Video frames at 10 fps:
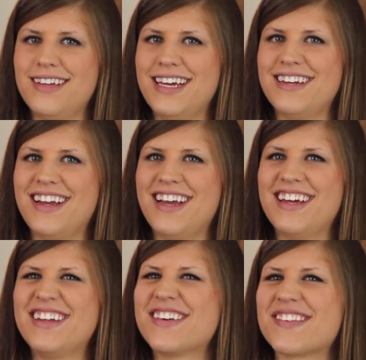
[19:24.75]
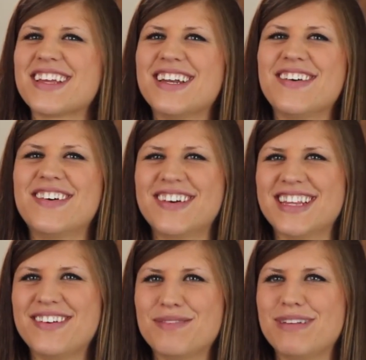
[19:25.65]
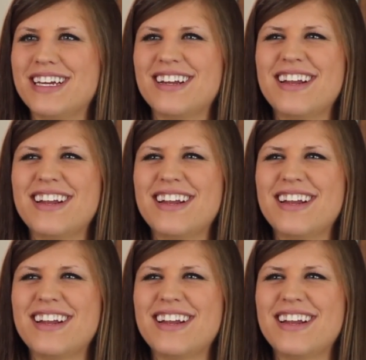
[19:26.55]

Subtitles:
I don't really know what that would be.